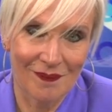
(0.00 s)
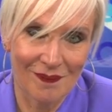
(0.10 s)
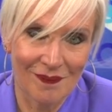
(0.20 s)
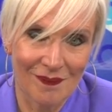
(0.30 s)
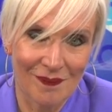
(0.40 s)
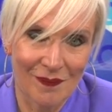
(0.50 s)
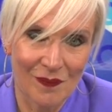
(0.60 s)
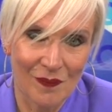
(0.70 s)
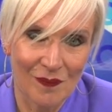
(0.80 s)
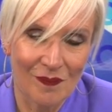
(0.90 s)

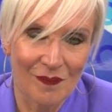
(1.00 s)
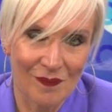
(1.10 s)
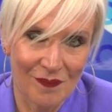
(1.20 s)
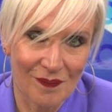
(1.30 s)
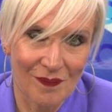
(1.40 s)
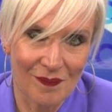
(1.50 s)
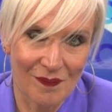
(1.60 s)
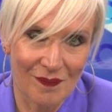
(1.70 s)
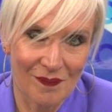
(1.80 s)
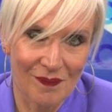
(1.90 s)

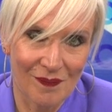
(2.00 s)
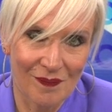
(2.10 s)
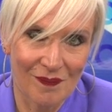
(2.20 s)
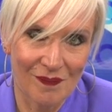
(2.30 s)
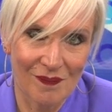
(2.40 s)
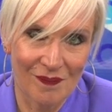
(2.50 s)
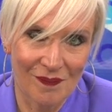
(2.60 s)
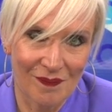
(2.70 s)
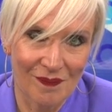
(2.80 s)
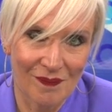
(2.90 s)

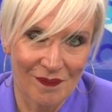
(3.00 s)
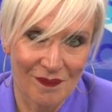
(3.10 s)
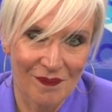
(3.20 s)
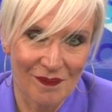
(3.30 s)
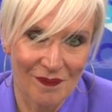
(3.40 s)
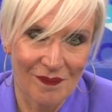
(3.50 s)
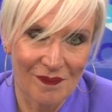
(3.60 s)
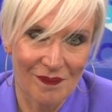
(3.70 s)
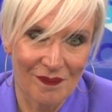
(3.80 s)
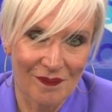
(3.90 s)

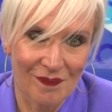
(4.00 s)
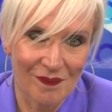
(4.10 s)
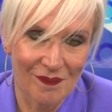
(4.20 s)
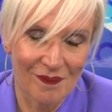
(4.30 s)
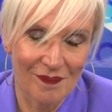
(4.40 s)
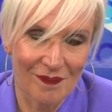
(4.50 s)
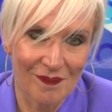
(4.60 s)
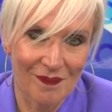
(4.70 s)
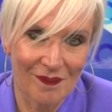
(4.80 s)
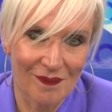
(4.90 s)

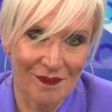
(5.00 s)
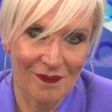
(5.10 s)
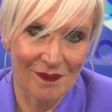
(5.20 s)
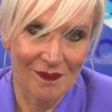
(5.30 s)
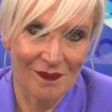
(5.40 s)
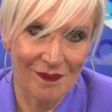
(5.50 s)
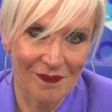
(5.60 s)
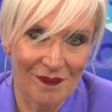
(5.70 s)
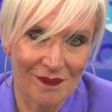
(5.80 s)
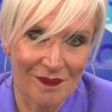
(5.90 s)

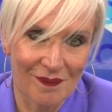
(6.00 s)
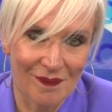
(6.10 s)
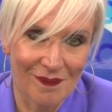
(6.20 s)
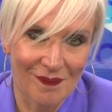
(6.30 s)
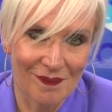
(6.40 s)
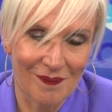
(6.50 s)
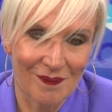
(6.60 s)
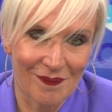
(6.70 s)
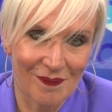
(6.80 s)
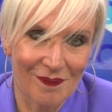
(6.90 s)

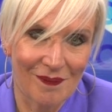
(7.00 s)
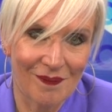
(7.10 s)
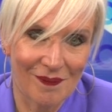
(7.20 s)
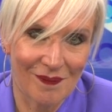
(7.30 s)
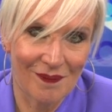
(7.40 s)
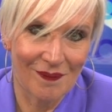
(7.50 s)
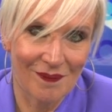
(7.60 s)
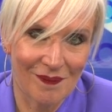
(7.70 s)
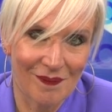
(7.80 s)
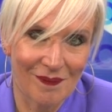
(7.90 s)
[no speech]